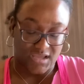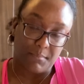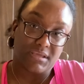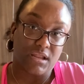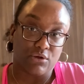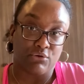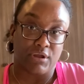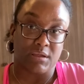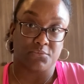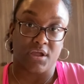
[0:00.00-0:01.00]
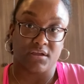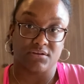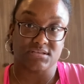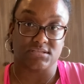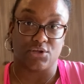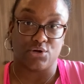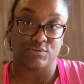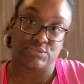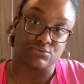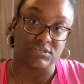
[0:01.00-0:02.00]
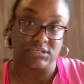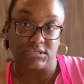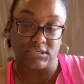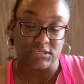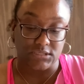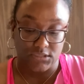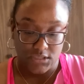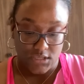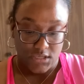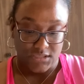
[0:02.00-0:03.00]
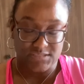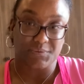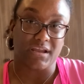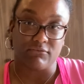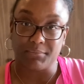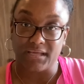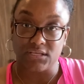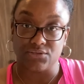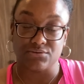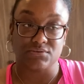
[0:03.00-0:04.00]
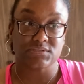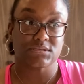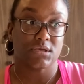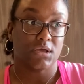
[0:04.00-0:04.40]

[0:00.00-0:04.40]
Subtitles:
I mean, I know graham cracker is the go-to cookie. That's what everybody uses.